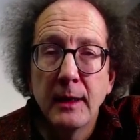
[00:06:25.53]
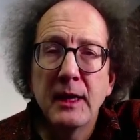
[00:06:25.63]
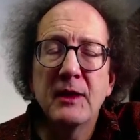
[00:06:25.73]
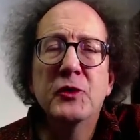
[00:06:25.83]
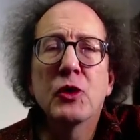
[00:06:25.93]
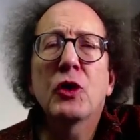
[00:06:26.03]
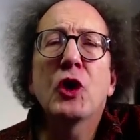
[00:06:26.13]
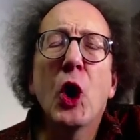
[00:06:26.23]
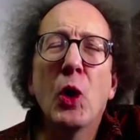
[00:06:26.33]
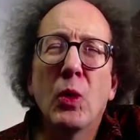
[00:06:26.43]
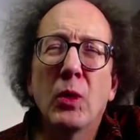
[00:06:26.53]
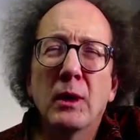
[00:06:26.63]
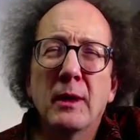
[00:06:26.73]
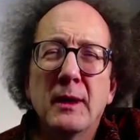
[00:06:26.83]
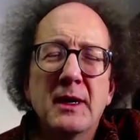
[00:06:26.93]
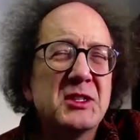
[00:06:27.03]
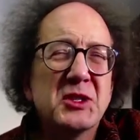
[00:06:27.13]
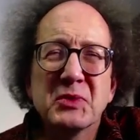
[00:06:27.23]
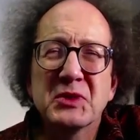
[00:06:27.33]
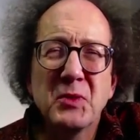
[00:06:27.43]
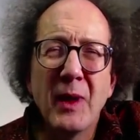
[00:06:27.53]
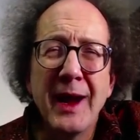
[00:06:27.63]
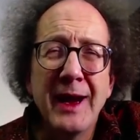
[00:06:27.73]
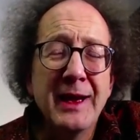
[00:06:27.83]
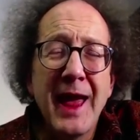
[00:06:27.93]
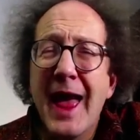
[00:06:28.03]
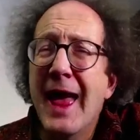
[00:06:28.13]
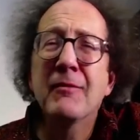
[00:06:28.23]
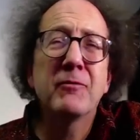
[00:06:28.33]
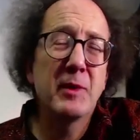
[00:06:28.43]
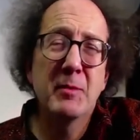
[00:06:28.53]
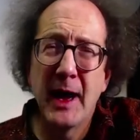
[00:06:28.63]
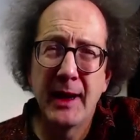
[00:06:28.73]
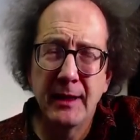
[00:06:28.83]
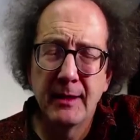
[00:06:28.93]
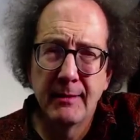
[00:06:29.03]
If your goal is to persuade everybody,